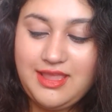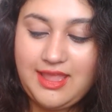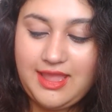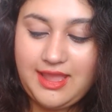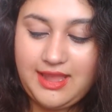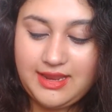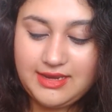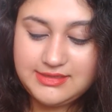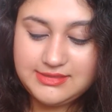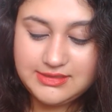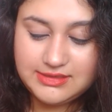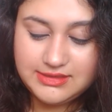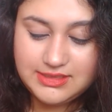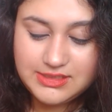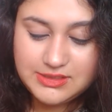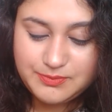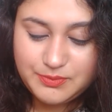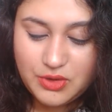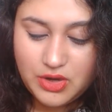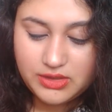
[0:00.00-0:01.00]
And
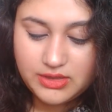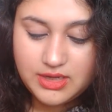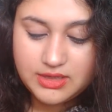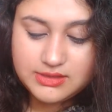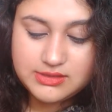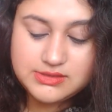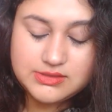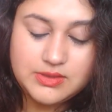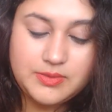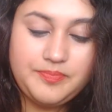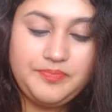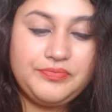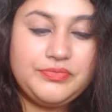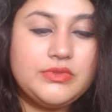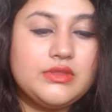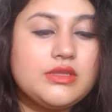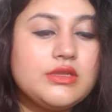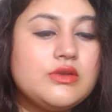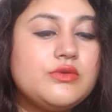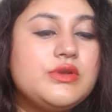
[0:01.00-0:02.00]
this product
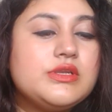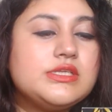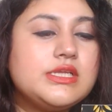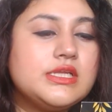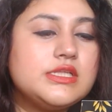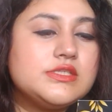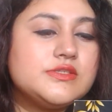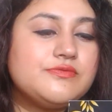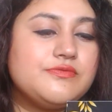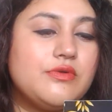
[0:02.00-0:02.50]
retails